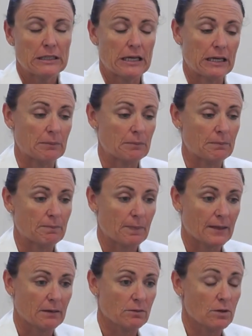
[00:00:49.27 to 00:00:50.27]
Um,
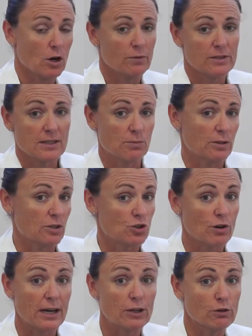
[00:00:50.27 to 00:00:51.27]
obviously, with the
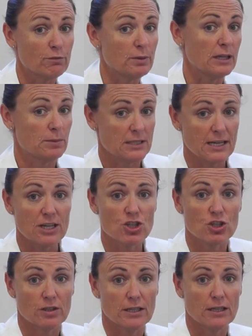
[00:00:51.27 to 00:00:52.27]
trade off being
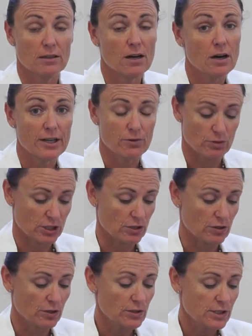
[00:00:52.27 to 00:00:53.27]
potentially higher
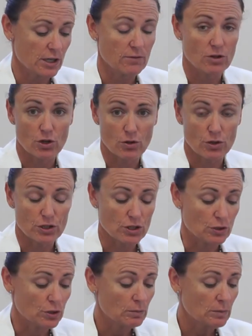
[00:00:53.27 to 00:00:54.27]
returns over the longer
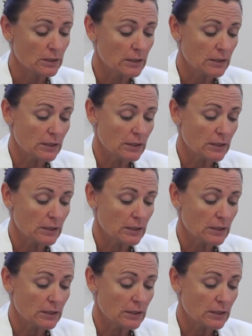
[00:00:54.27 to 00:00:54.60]
term